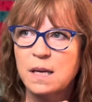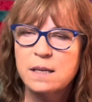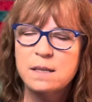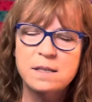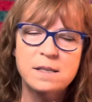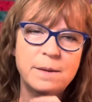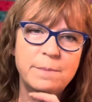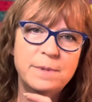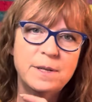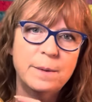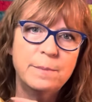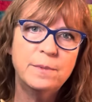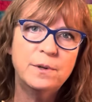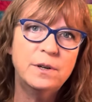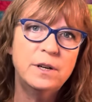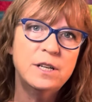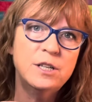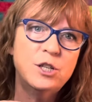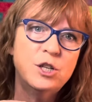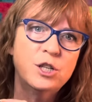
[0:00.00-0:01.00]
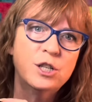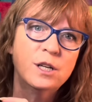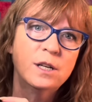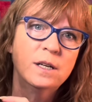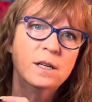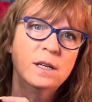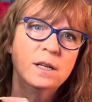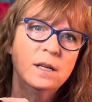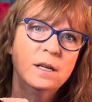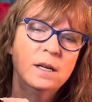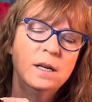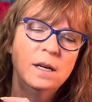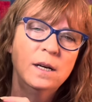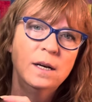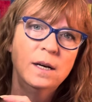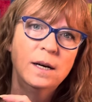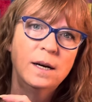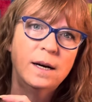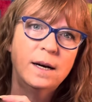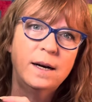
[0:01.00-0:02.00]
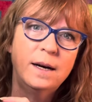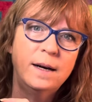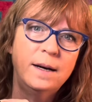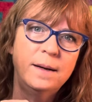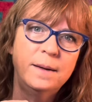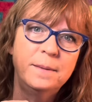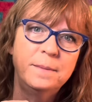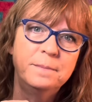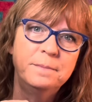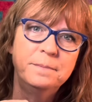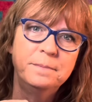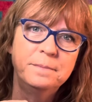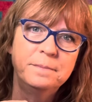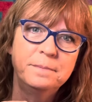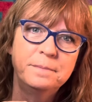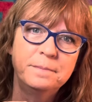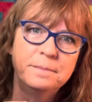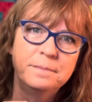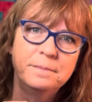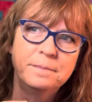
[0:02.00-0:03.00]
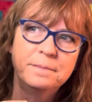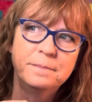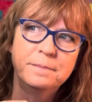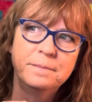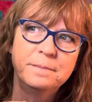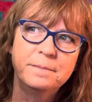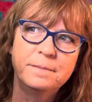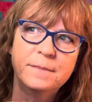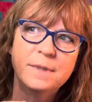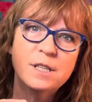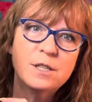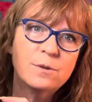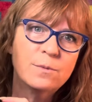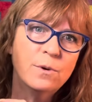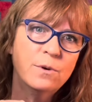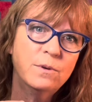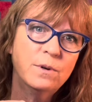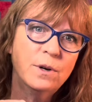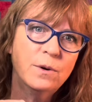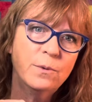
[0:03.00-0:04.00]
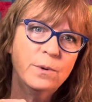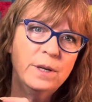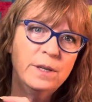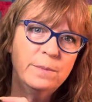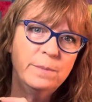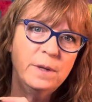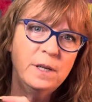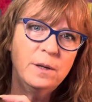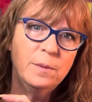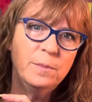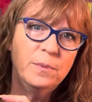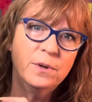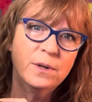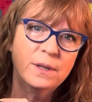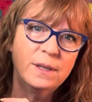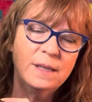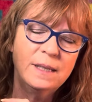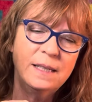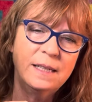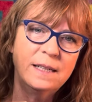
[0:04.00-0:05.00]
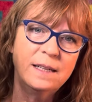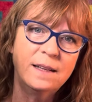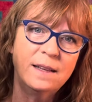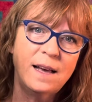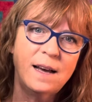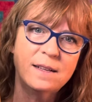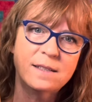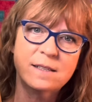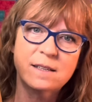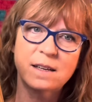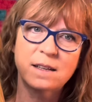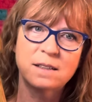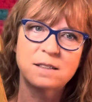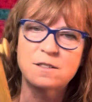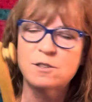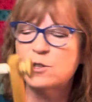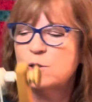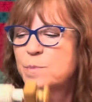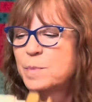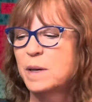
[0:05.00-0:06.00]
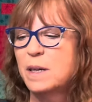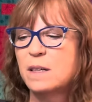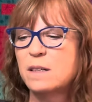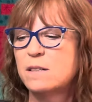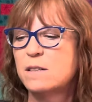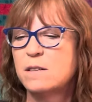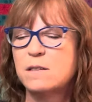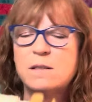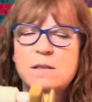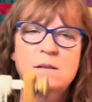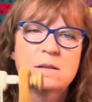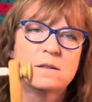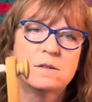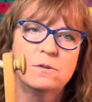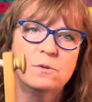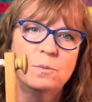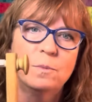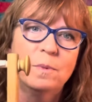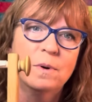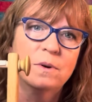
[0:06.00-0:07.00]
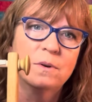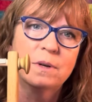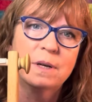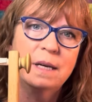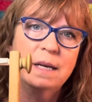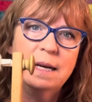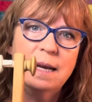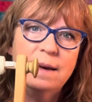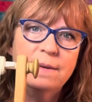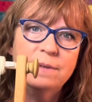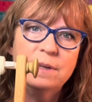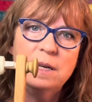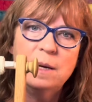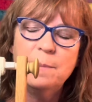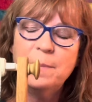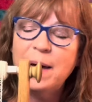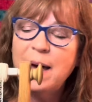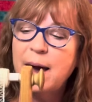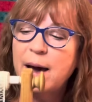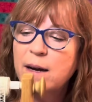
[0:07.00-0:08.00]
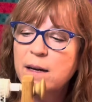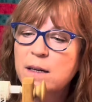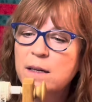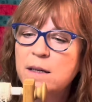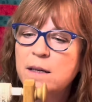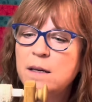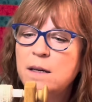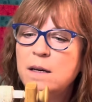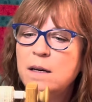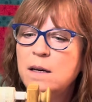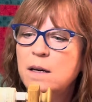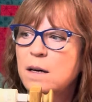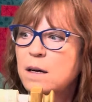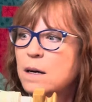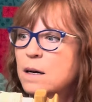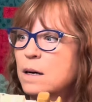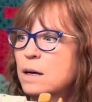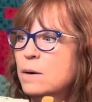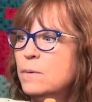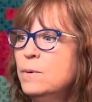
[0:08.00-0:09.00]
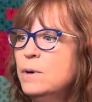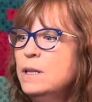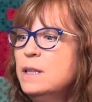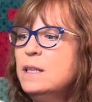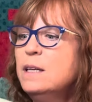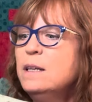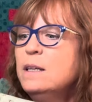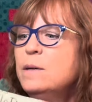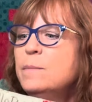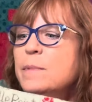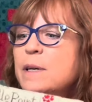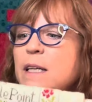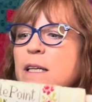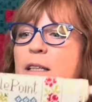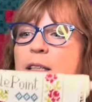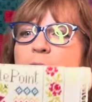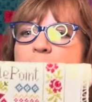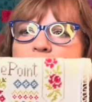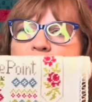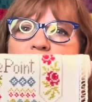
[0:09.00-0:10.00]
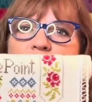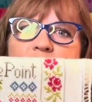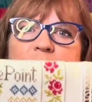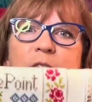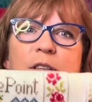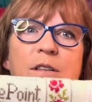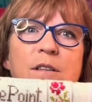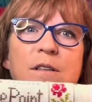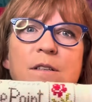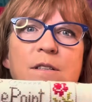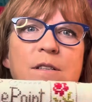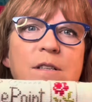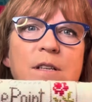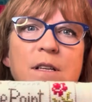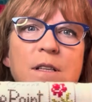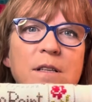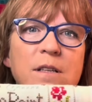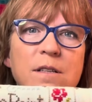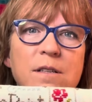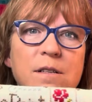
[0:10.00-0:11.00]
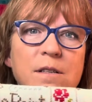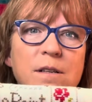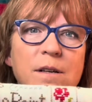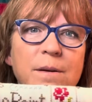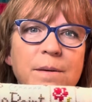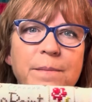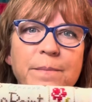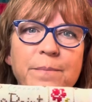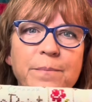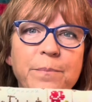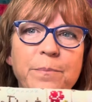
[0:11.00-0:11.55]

September-ish. Um, this won't go with me to Portland and Alaska just because it's too bulky and heavy to pack. One thing you might have noticed, you see this um,